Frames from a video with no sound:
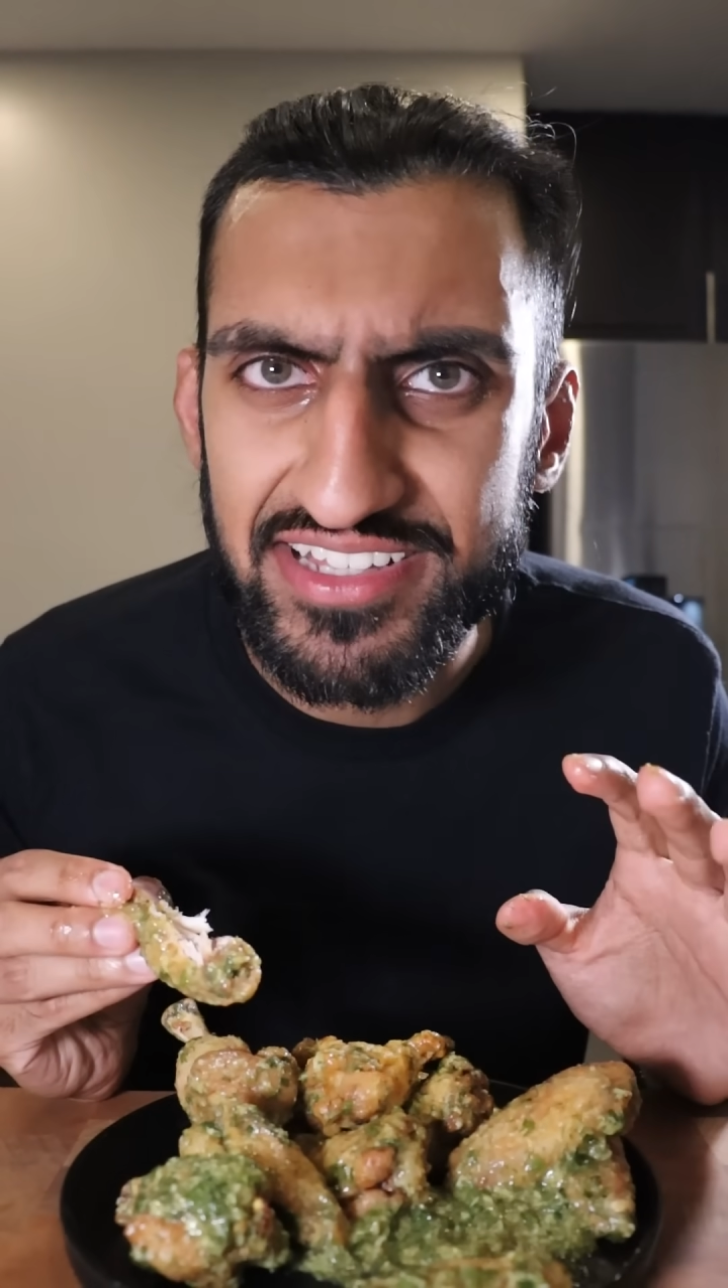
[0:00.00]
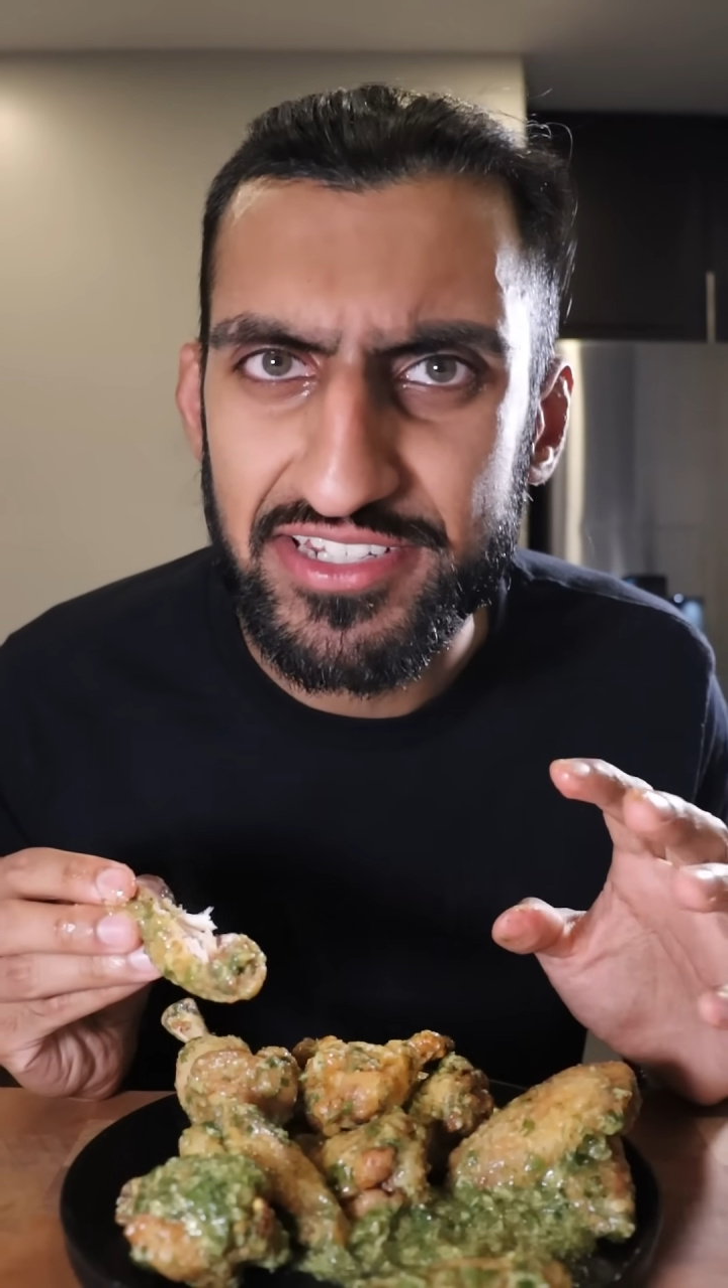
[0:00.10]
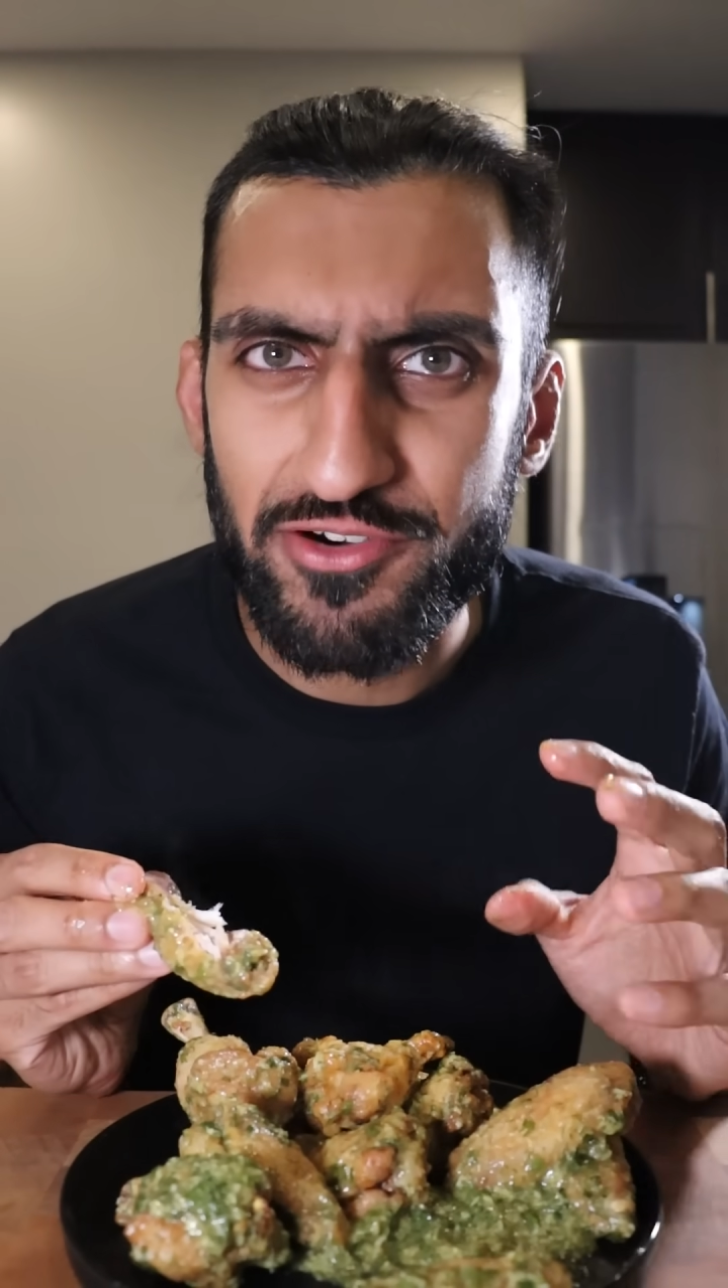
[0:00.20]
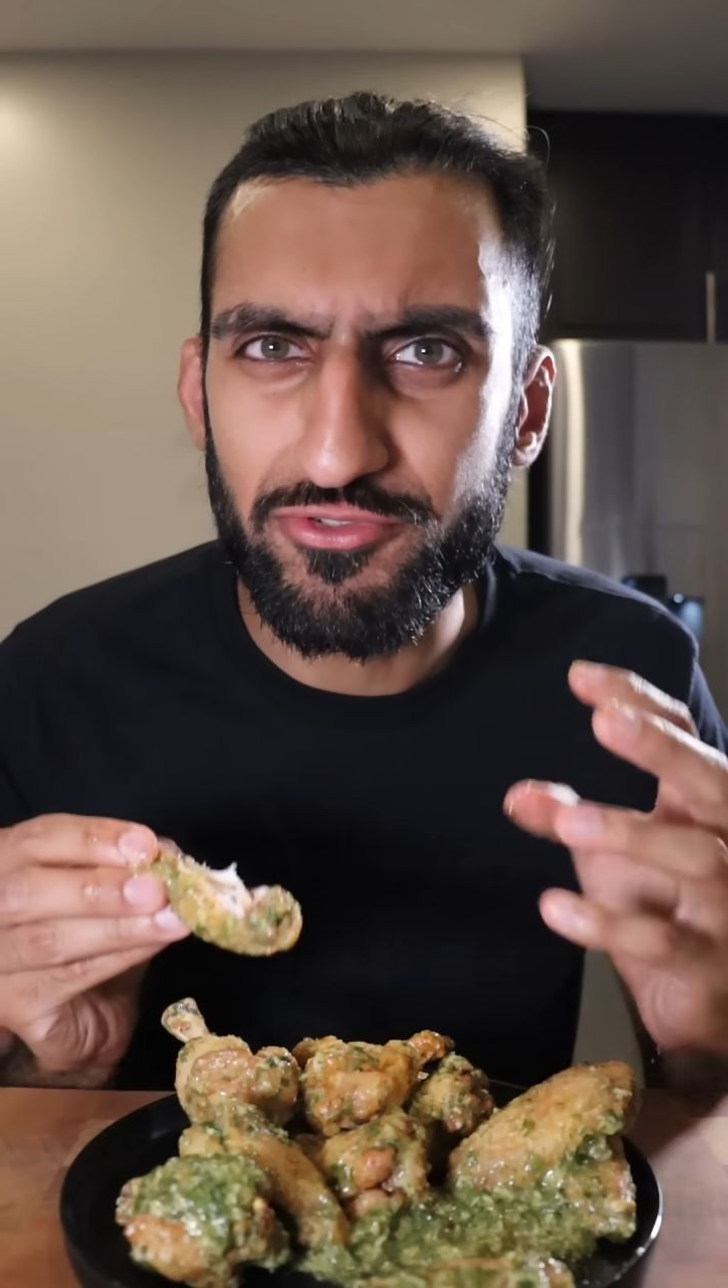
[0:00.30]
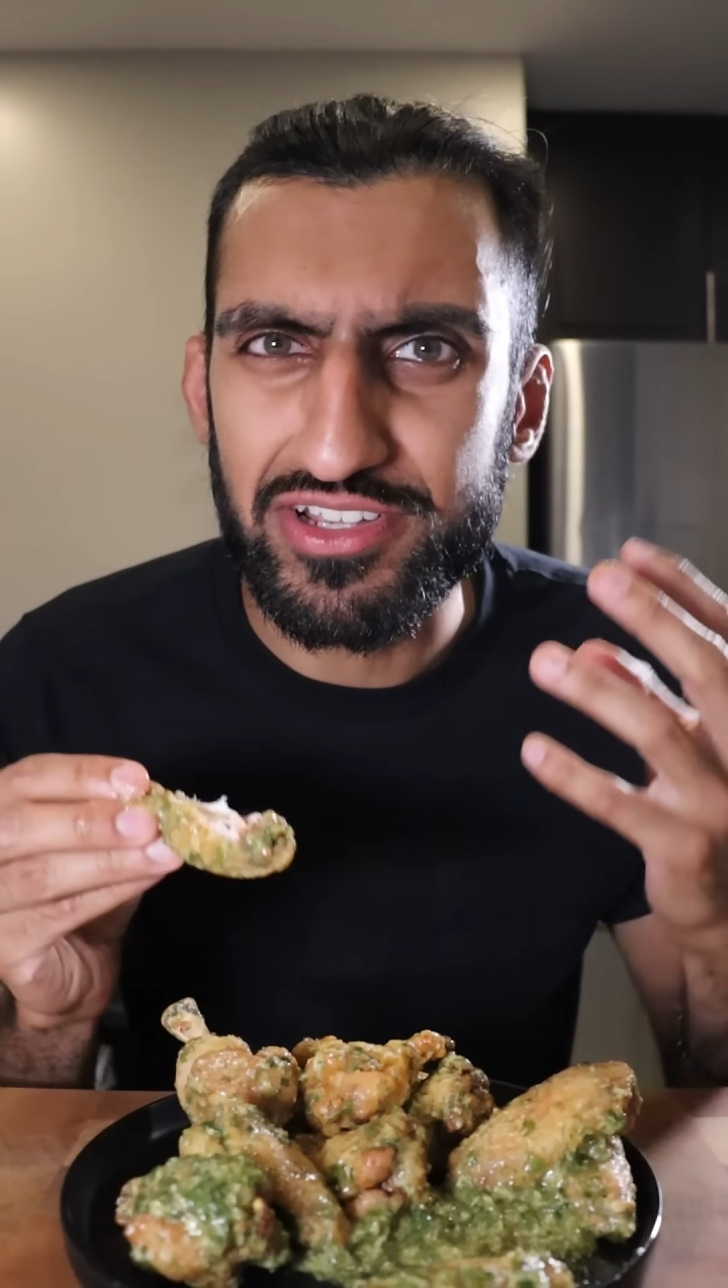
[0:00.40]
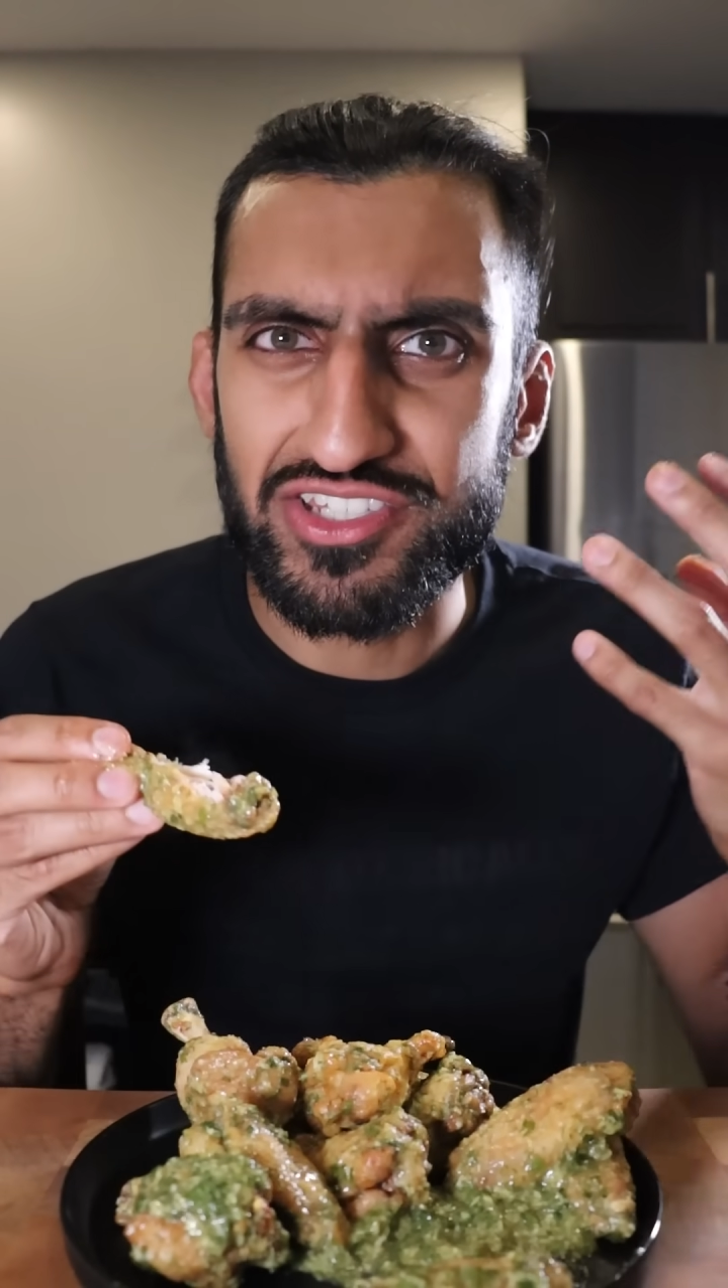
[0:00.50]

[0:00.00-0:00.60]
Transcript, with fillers: it's not really